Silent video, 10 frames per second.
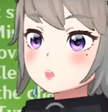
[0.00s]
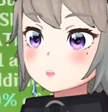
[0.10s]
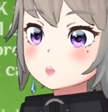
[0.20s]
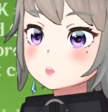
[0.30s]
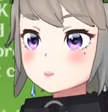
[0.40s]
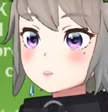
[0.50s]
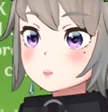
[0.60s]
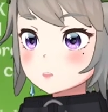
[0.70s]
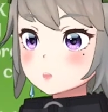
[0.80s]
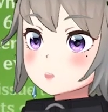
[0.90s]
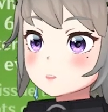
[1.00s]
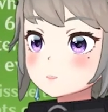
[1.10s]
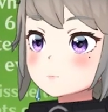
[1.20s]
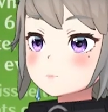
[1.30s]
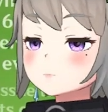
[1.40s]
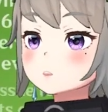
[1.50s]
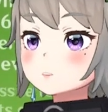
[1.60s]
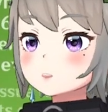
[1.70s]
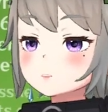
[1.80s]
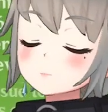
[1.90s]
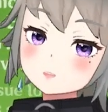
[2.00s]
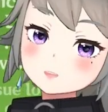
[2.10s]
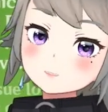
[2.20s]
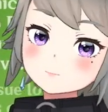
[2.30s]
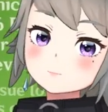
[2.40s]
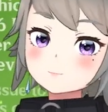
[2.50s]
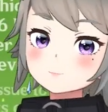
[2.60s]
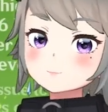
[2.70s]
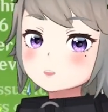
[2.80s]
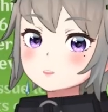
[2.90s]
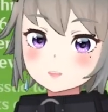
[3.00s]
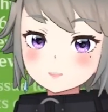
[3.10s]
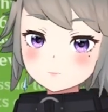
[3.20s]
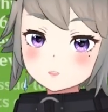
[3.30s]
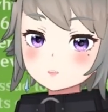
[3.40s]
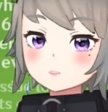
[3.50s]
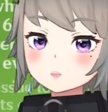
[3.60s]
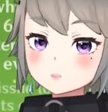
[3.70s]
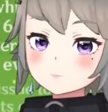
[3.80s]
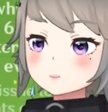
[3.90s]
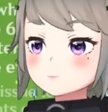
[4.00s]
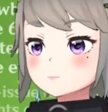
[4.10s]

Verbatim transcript: Although I really want his weapon, but... First, I don't have...